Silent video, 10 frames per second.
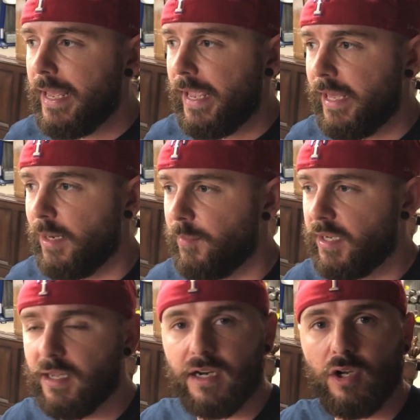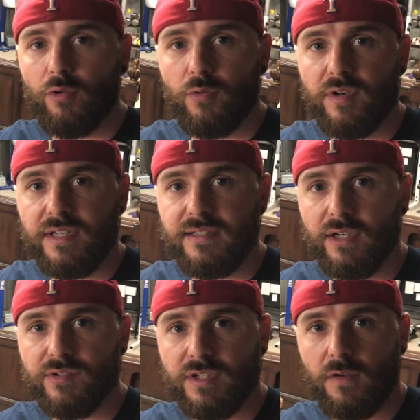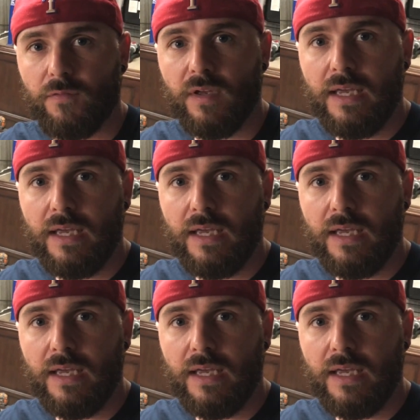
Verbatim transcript: And I'm going to kind of go through the details of